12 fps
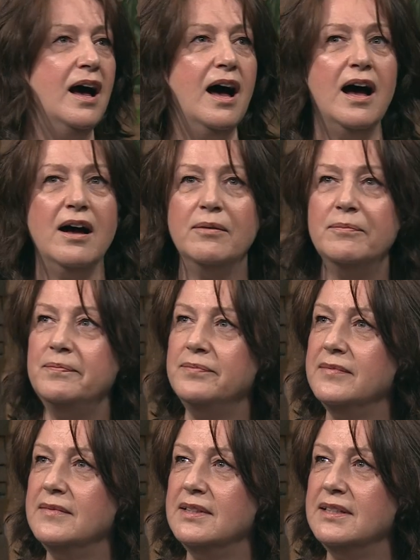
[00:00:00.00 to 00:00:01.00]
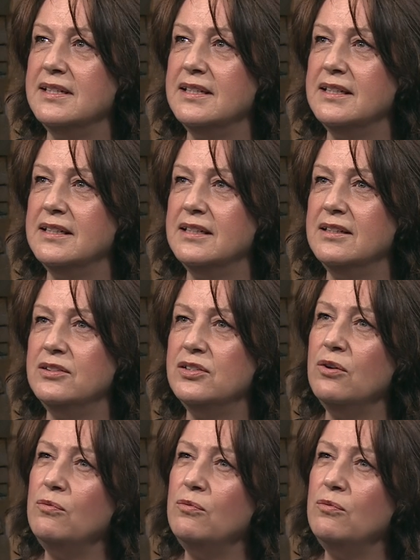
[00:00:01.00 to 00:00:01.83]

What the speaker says: don't